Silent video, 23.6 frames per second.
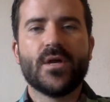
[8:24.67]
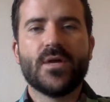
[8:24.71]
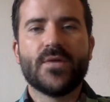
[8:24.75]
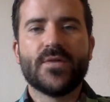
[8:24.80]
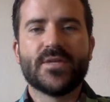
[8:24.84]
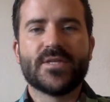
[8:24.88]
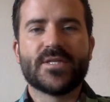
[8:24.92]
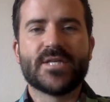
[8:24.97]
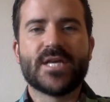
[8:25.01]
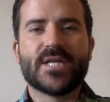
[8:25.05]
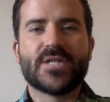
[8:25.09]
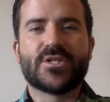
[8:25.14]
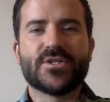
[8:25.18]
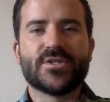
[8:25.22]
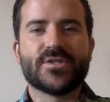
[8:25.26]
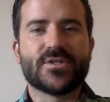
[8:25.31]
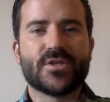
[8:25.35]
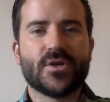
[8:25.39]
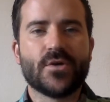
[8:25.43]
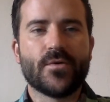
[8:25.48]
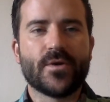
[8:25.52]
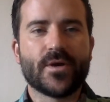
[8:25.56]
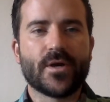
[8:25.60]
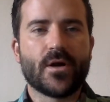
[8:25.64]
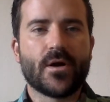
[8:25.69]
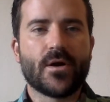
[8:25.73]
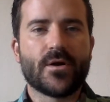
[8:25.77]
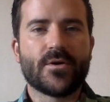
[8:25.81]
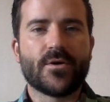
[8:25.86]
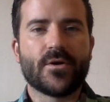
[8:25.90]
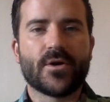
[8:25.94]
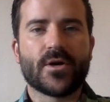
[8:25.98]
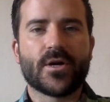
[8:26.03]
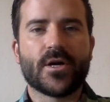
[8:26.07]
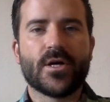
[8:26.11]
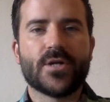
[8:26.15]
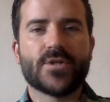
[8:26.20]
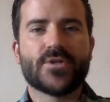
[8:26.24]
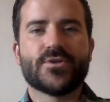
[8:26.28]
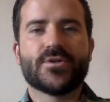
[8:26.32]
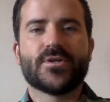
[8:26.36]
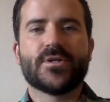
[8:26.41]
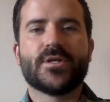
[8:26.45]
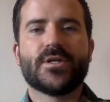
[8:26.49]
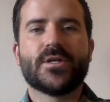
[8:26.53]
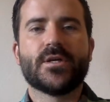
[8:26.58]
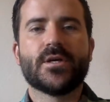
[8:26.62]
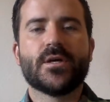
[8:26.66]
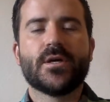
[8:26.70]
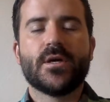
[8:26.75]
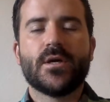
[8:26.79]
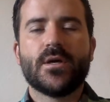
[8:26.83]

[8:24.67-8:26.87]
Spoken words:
the tensions going on in our country